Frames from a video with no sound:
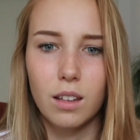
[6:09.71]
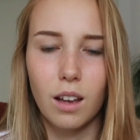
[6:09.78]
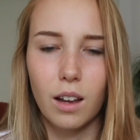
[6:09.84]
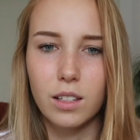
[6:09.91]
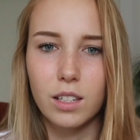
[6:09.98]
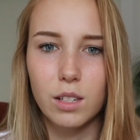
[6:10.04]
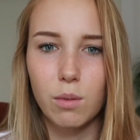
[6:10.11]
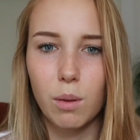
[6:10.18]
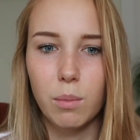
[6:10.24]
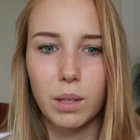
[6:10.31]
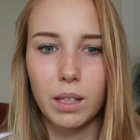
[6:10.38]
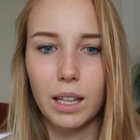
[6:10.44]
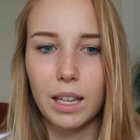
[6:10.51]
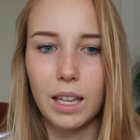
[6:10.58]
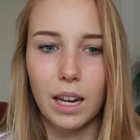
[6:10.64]
I just remember
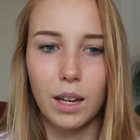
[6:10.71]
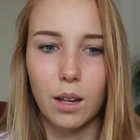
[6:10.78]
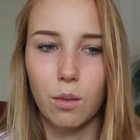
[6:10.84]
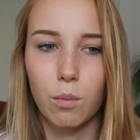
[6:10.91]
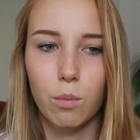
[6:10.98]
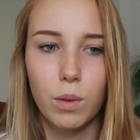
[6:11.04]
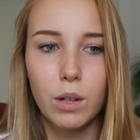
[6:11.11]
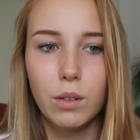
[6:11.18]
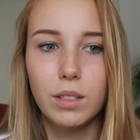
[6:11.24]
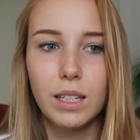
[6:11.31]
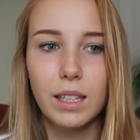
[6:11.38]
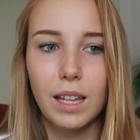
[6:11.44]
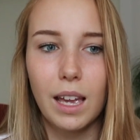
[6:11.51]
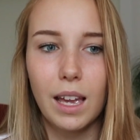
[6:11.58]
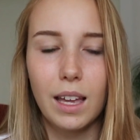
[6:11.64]
like getting wheeled
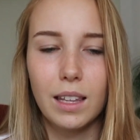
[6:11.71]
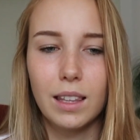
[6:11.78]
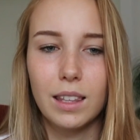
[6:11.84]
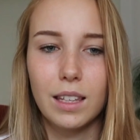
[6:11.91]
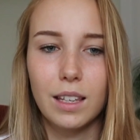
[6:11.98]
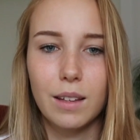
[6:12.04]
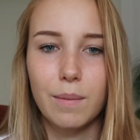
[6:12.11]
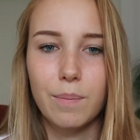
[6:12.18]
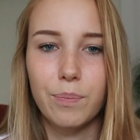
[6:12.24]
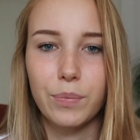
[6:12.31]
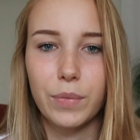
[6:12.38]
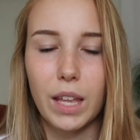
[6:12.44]
in there.